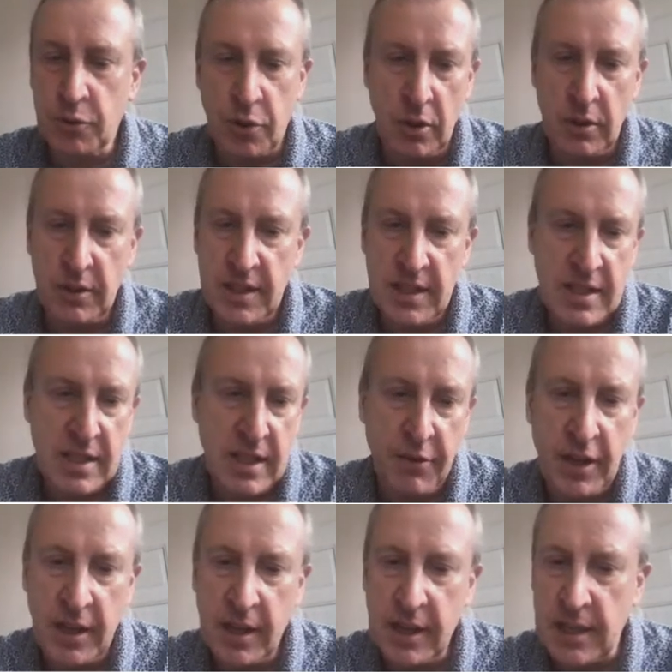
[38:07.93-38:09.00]
This is a very
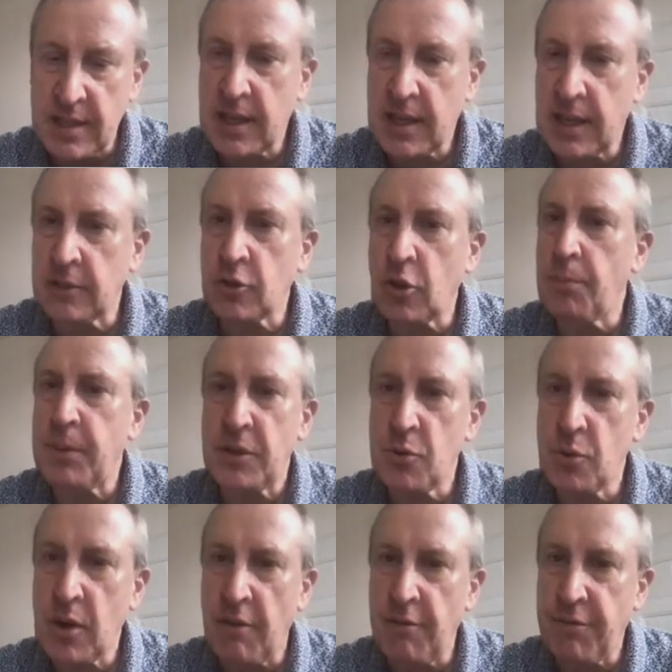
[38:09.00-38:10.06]
classical topic. You can
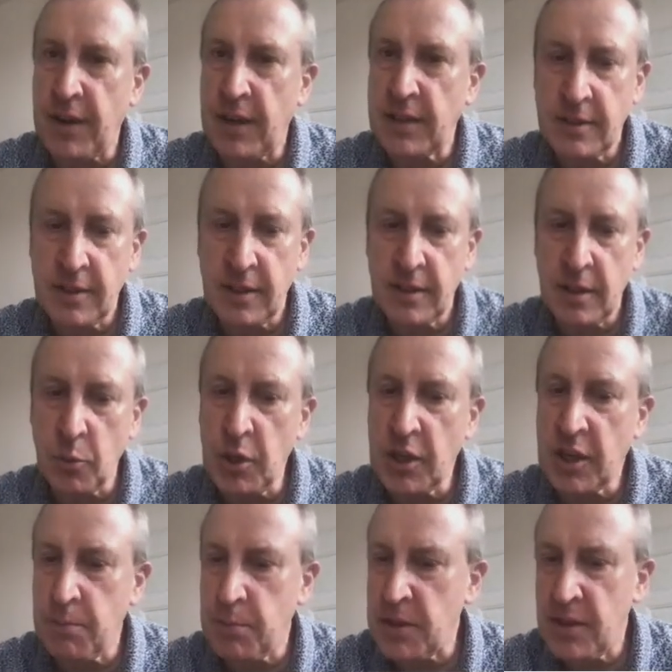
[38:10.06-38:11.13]
find it in the
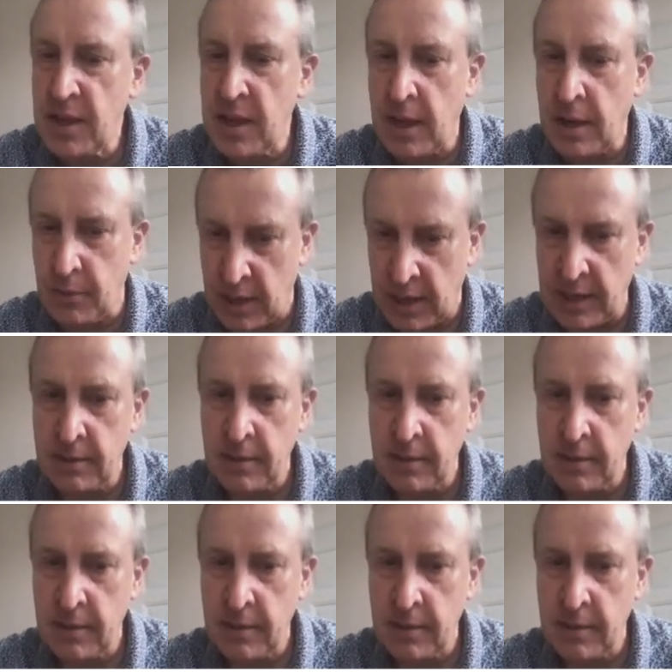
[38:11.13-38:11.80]
Wikipedia, right?